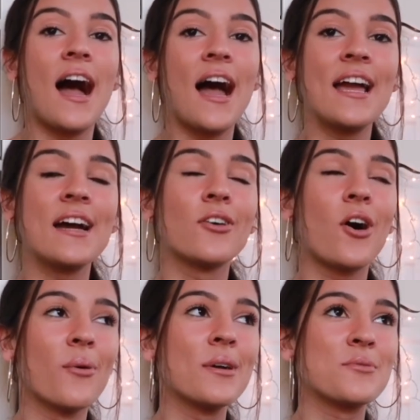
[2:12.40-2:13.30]
I have
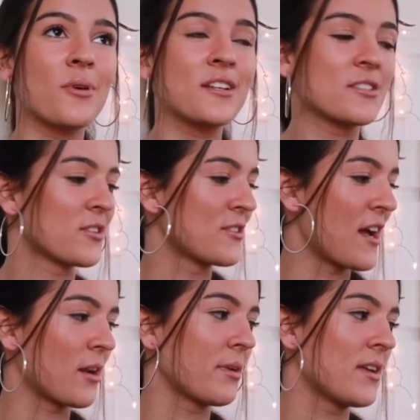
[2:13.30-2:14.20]
always wanted to learn
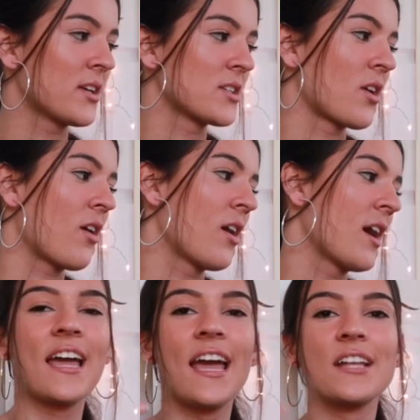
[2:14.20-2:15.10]
how to play the
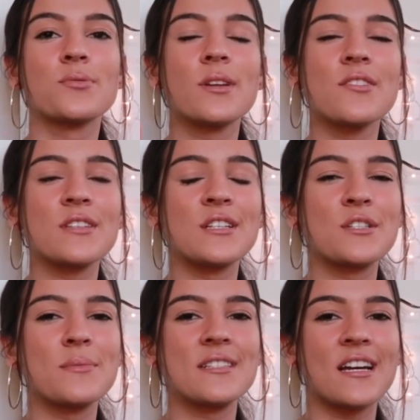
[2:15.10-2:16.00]
guitar. It's one of those
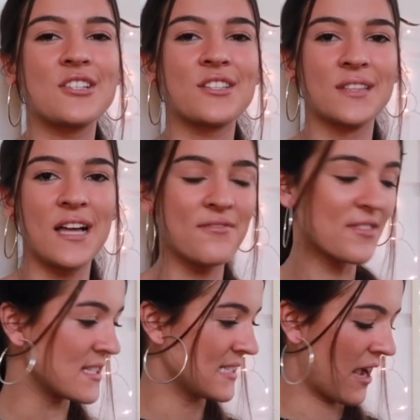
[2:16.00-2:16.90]
instruments I just love
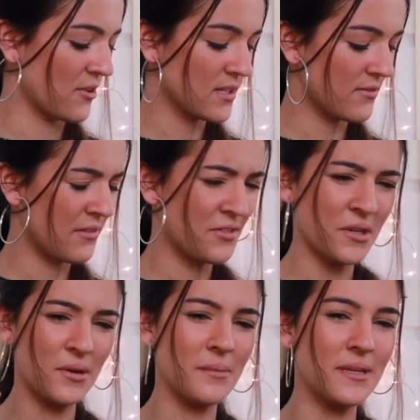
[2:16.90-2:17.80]
the sound of, if you
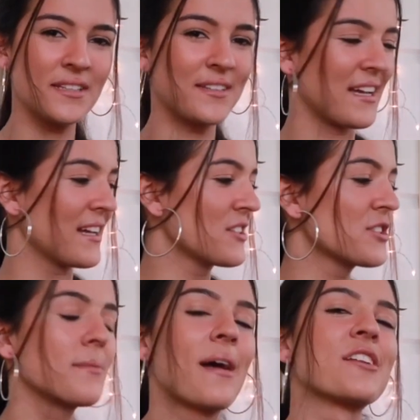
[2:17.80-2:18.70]
know what I mean. Like,
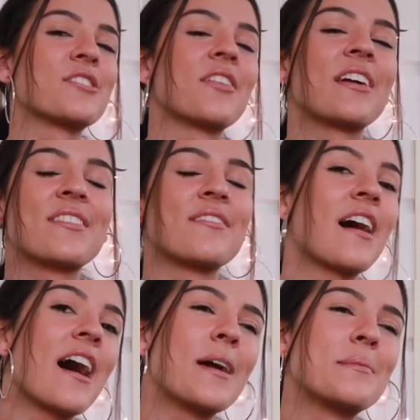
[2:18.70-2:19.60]
just imagine like the
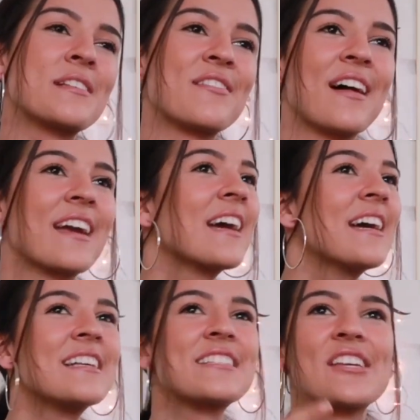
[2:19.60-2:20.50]
vibes of like
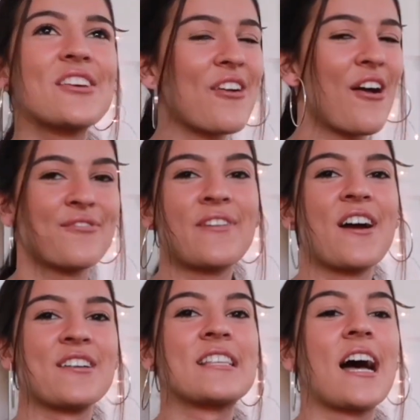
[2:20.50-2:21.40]
sitting around a
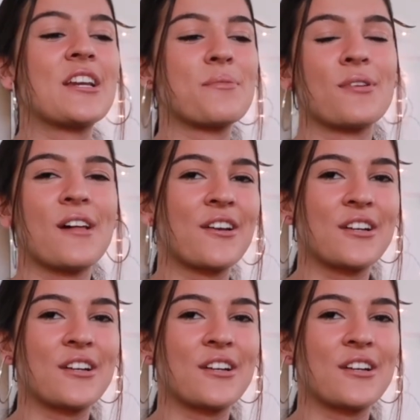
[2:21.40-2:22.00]
fireside and you pull out a